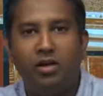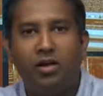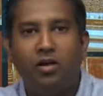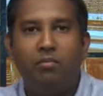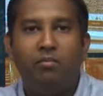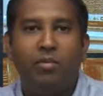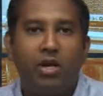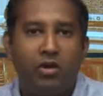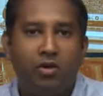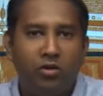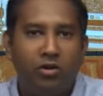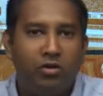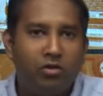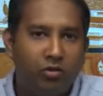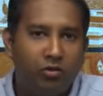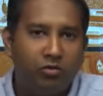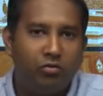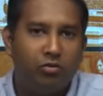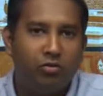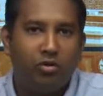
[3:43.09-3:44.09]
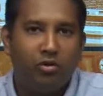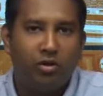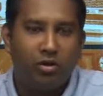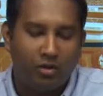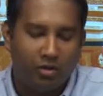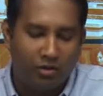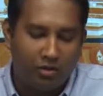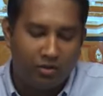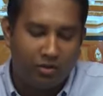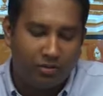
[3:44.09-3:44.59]
introduce
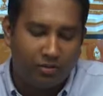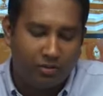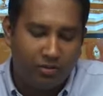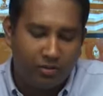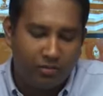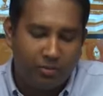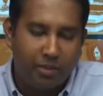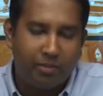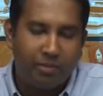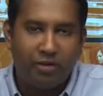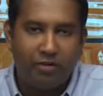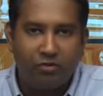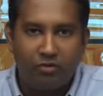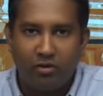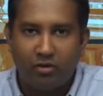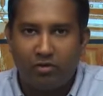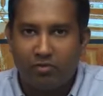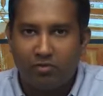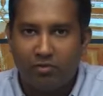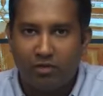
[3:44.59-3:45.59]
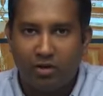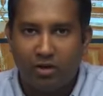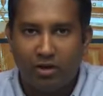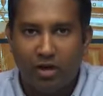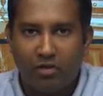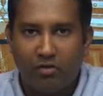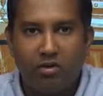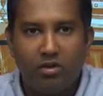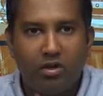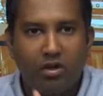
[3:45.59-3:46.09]
prepare students for a
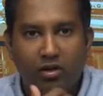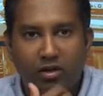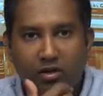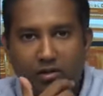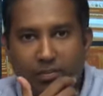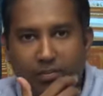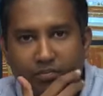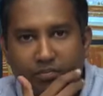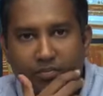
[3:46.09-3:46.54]
graduate career.